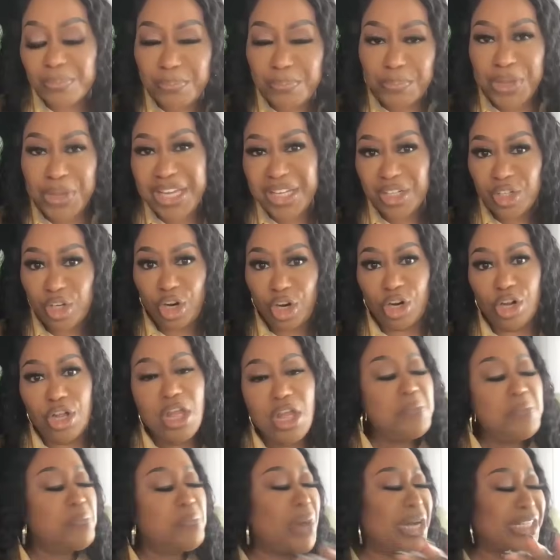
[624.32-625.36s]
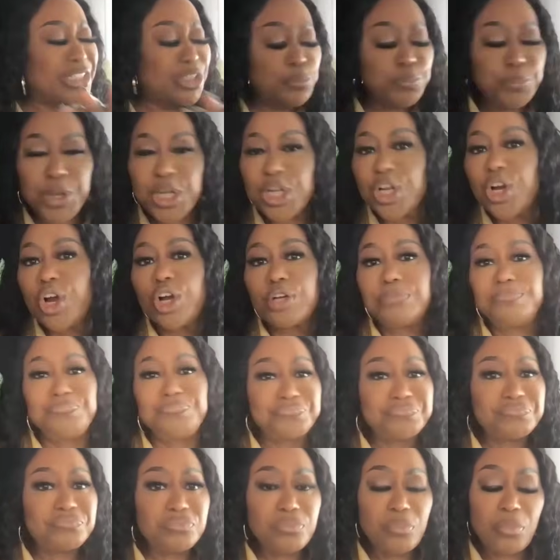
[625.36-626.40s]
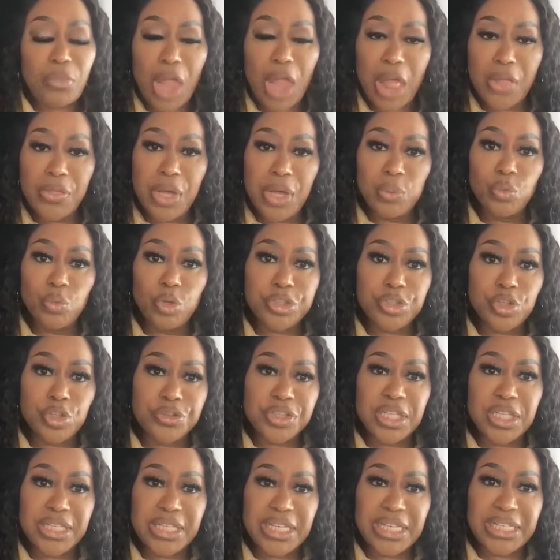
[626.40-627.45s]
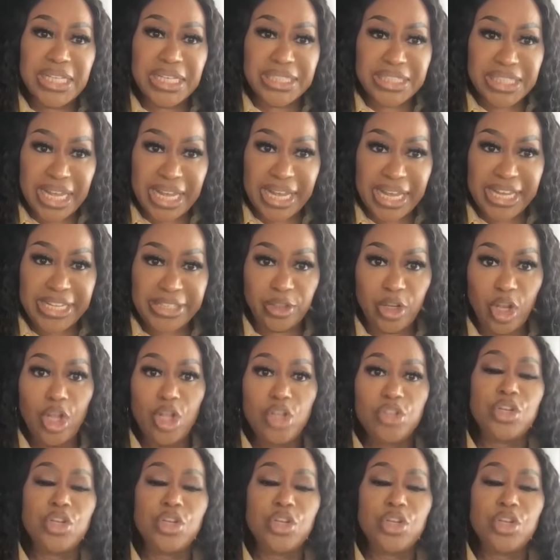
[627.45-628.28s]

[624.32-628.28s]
bigger, much bigger than what you're thinking again.